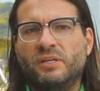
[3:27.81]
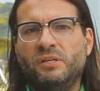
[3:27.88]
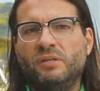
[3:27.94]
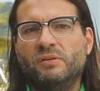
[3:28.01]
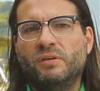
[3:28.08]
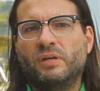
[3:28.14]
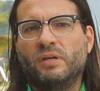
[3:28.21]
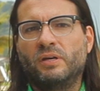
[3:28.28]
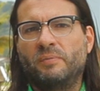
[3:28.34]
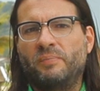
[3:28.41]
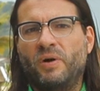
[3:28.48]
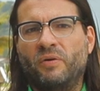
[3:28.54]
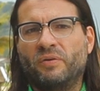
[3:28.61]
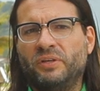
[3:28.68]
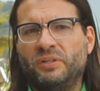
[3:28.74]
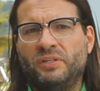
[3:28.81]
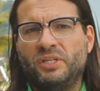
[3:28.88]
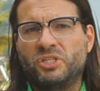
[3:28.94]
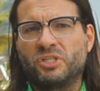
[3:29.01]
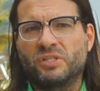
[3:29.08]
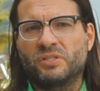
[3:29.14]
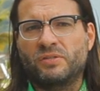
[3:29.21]
uh, among
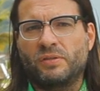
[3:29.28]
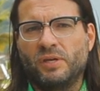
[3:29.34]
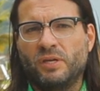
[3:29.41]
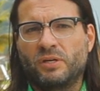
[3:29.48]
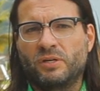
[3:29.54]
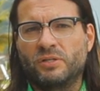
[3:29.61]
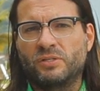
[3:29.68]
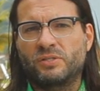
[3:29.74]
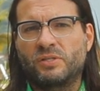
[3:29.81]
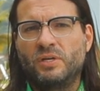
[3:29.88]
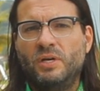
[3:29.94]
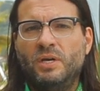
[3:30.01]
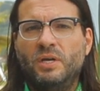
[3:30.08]
indigenous thinkers